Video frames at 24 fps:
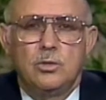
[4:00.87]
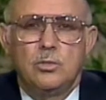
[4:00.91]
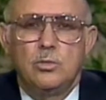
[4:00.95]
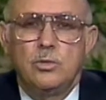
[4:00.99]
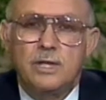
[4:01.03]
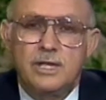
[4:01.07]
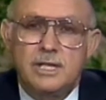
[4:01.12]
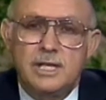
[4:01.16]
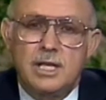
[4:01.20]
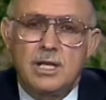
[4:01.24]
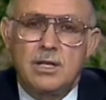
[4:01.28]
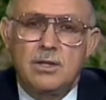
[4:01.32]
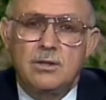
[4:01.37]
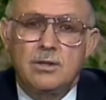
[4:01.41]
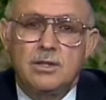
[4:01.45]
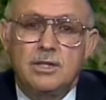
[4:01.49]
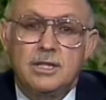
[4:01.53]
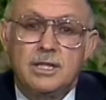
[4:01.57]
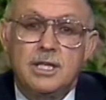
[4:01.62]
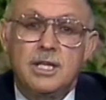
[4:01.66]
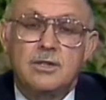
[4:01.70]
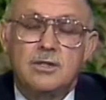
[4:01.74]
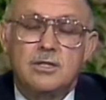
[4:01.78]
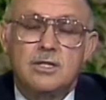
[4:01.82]
We now
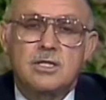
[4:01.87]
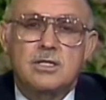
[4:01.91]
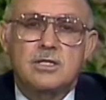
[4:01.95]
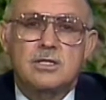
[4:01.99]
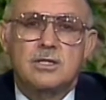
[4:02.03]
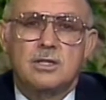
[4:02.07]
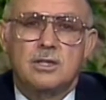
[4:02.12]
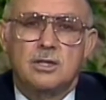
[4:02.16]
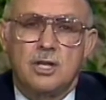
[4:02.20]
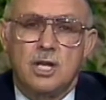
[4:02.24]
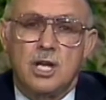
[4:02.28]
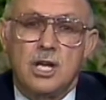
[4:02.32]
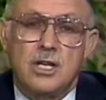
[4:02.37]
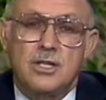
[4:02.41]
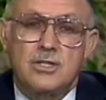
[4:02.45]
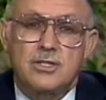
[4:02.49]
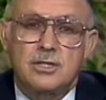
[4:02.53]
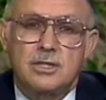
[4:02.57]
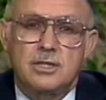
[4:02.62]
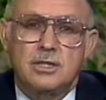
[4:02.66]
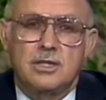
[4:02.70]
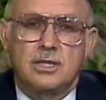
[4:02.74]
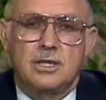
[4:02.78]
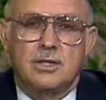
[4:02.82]
get this
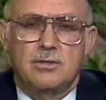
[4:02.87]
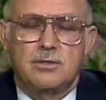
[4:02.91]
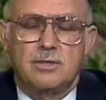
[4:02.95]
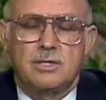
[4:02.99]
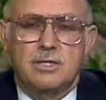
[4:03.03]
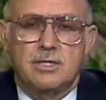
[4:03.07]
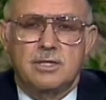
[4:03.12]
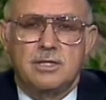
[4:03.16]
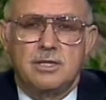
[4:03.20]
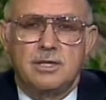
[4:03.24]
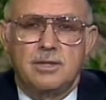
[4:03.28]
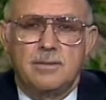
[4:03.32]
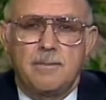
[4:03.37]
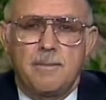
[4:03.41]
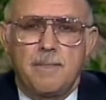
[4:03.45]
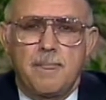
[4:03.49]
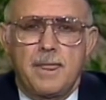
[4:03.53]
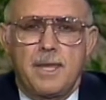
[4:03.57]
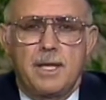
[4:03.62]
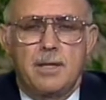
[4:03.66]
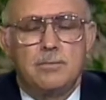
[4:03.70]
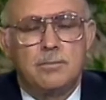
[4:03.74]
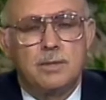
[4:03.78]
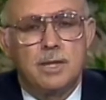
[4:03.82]
lost electricity
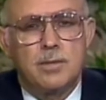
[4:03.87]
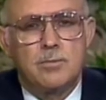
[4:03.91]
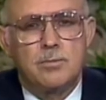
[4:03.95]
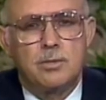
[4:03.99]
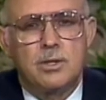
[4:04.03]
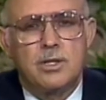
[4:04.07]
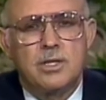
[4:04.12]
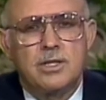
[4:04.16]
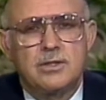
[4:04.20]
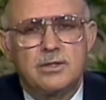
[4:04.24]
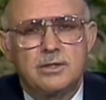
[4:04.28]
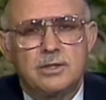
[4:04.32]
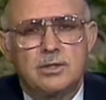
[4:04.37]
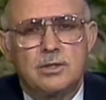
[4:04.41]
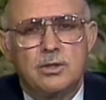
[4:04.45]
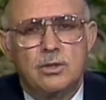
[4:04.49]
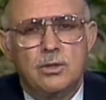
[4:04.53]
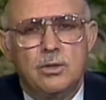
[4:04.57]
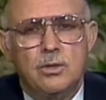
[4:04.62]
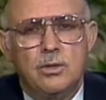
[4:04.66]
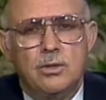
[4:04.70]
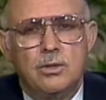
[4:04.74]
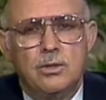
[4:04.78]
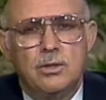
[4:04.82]
by burning the
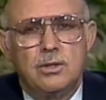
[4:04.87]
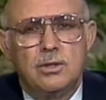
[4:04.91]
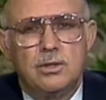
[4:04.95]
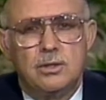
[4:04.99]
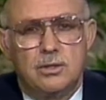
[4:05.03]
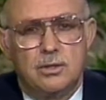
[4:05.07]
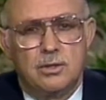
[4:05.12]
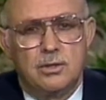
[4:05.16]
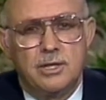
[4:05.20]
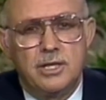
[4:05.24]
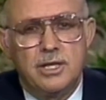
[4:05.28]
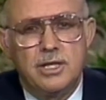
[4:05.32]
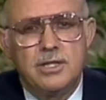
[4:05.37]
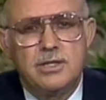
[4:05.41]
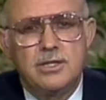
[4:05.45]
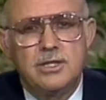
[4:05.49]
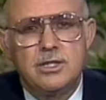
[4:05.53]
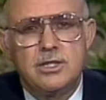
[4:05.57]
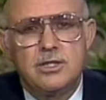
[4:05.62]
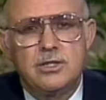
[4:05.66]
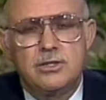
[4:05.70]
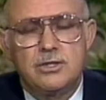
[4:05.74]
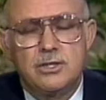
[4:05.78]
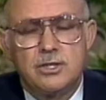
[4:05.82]
coal or
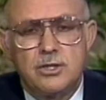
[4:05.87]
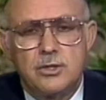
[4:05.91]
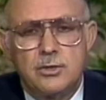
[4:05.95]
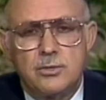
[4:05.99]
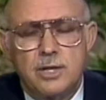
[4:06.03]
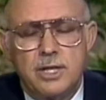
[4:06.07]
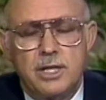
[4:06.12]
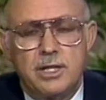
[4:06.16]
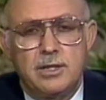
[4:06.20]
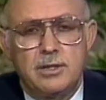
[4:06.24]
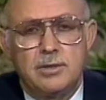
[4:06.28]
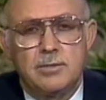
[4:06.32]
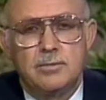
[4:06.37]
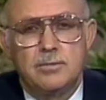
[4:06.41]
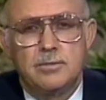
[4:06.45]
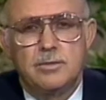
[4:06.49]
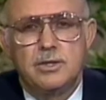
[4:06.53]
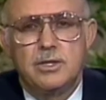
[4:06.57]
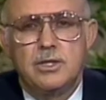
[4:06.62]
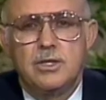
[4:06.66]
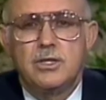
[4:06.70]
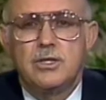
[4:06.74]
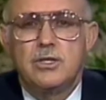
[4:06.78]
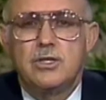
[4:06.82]
heating the uranium
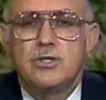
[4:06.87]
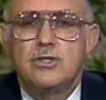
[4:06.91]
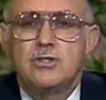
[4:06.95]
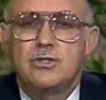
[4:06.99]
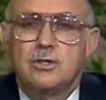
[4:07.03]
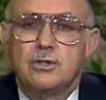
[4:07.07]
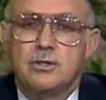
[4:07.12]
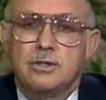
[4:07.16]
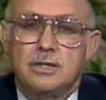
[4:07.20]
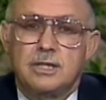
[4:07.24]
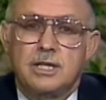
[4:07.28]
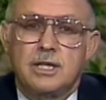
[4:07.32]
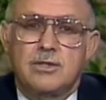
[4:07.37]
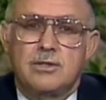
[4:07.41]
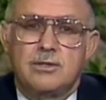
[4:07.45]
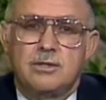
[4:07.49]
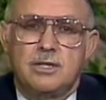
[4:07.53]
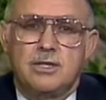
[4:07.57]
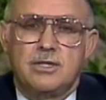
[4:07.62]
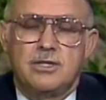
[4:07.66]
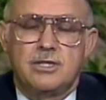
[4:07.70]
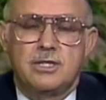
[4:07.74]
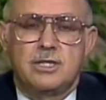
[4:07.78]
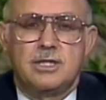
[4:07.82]
so the
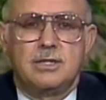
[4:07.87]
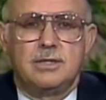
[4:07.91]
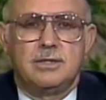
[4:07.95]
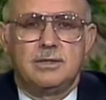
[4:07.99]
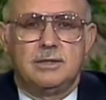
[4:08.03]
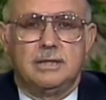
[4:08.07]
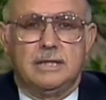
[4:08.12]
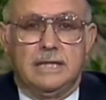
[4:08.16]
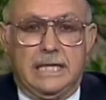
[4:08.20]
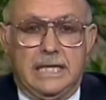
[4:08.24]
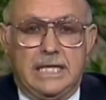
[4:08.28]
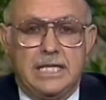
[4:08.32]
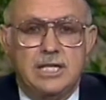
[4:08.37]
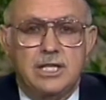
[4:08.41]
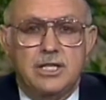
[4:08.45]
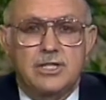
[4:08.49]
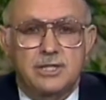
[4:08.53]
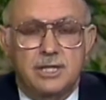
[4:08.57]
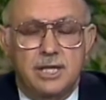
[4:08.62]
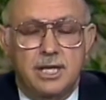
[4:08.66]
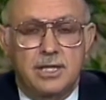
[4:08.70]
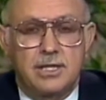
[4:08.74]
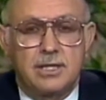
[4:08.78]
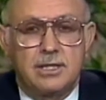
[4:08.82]
electrons can get
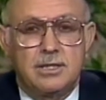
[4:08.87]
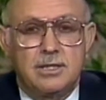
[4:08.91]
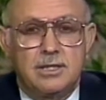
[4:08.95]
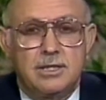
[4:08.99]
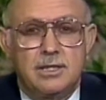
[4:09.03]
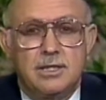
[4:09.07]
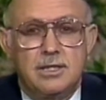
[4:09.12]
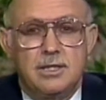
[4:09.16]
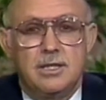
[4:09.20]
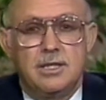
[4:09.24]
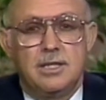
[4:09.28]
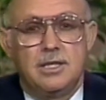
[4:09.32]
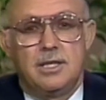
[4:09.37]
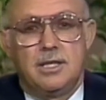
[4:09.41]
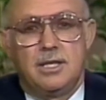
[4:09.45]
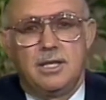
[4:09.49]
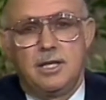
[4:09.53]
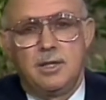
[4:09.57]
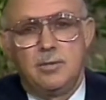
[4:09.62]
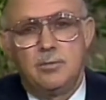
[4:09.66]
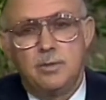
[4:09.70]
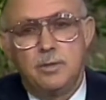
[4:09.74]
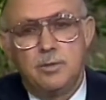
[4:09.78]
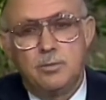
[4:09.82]
excited
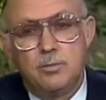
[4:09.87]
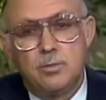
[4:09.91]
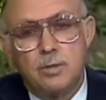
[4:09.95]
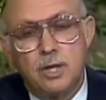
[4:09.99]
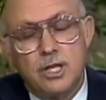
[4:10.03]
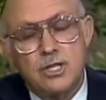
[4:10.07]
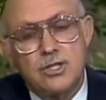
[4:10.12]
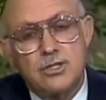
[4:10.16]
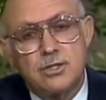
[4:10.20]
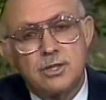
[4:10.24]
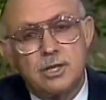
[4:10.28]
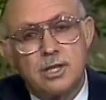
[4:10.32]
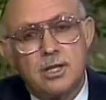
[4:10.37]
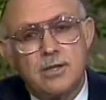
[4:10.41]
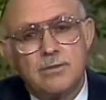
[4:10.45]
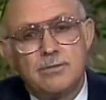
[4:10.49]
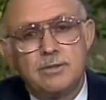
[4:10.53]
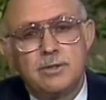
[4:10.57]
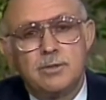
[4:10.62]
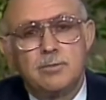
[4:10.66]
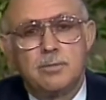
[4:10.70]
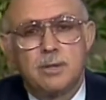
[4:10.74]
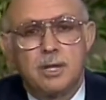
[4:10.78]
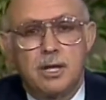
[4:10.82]
and be brushed
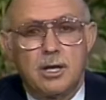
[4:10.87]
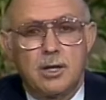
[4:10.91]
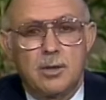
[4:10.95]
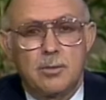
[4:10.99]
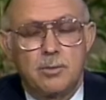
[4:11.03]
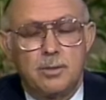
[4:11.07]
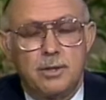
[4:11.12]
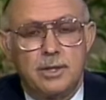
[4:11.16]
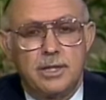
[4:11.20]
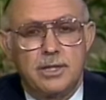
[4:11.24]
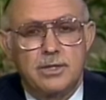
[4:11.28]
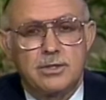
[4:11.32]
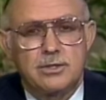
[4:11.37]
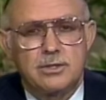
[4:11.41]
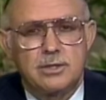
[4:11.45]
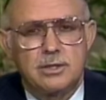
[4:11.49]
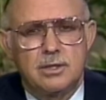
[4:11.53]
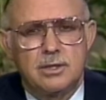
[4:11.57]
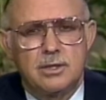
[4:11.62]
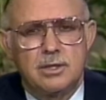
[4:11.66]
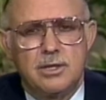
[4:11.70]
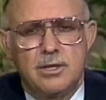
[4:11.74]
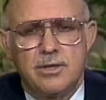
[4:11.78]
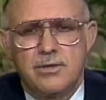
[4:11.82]
off in power plants
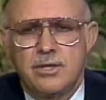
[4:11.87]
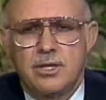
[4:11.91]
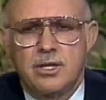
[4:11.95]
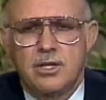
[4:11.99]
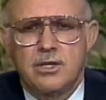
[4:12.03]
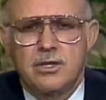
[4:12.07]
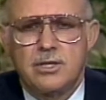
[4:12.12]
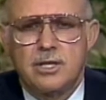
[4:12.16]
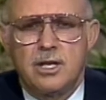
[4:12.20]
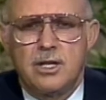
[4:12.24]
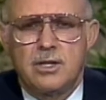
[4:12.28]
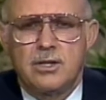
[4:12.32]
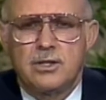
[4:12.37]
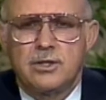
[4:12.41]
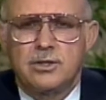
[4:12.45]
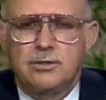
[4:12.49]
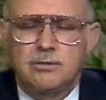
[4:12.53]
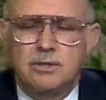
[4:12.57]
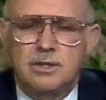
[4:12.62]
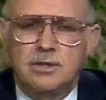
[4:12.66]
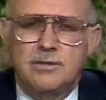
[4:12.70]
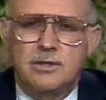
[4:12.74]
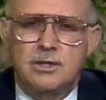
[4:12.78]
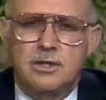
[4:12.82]
that are not on the
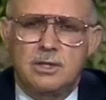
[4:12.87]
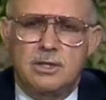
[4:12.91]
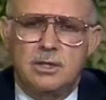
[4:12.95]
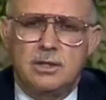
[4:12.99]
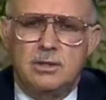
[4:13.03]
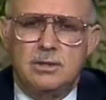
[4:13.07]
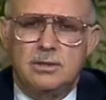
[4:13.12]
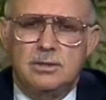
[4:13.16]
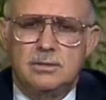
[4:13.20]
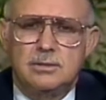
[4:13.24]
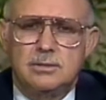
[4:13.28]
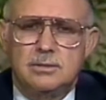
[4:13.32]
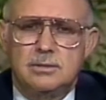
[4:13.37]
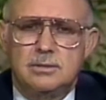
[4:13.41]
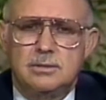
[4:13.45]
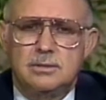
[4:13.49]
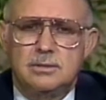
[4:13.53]
river at all.